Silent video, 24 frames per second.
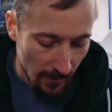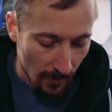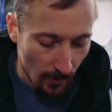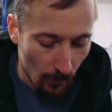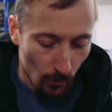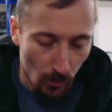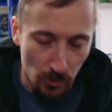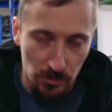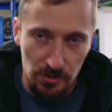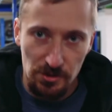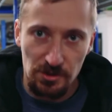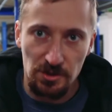
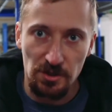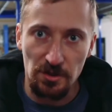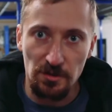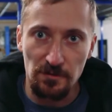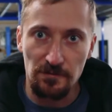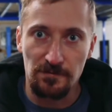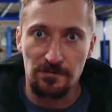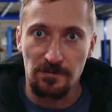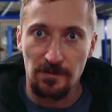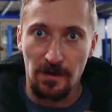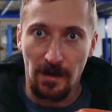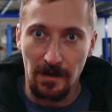once
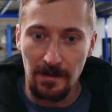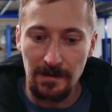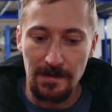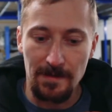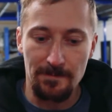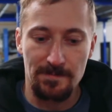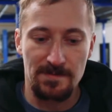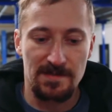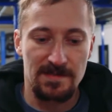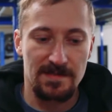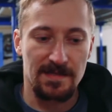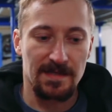you've
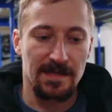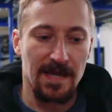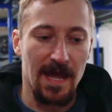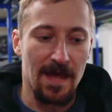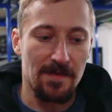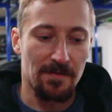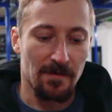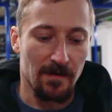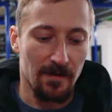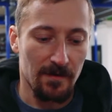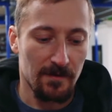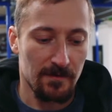clipped
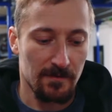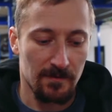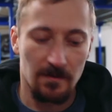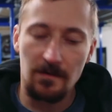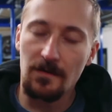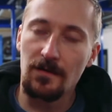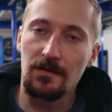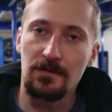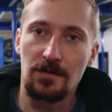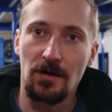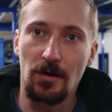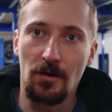together
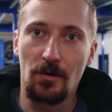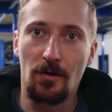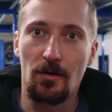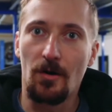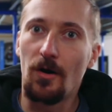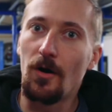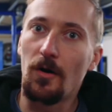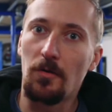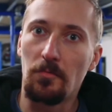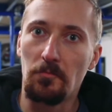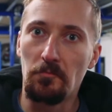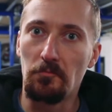
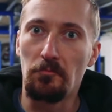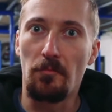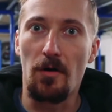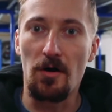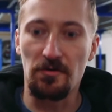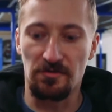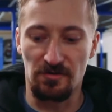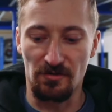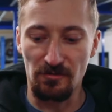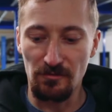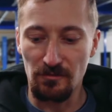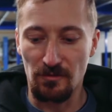your
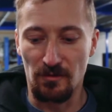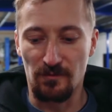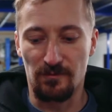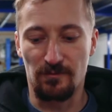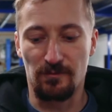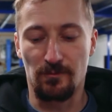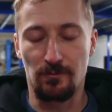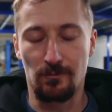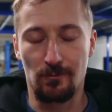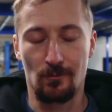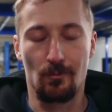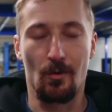model of
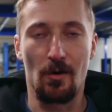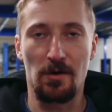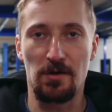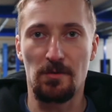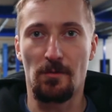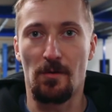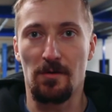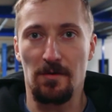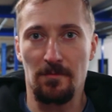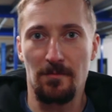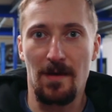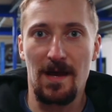what you
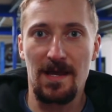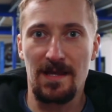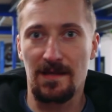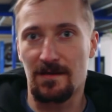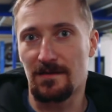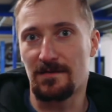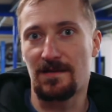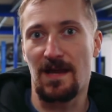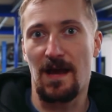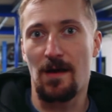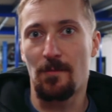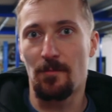want to make,
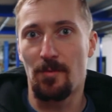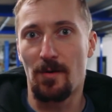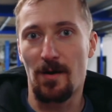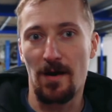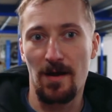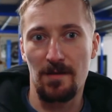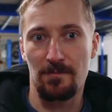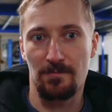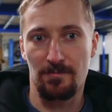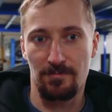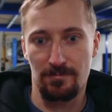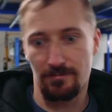
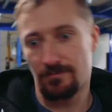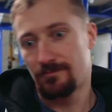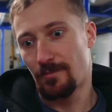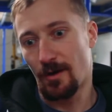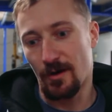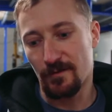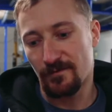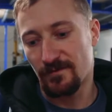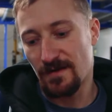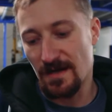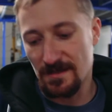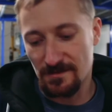downpipe,
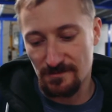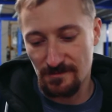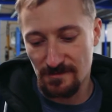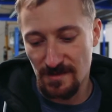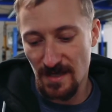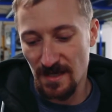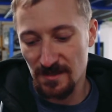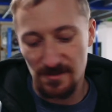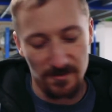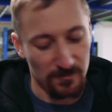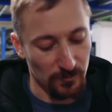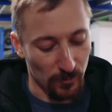over axle
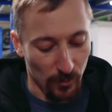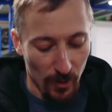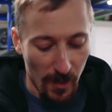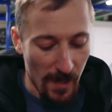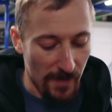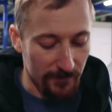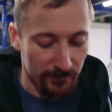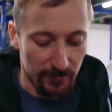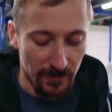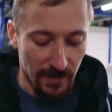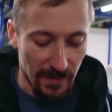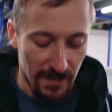section,
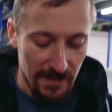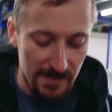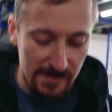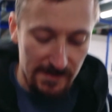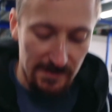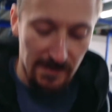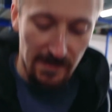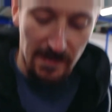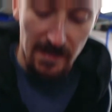whatever it is,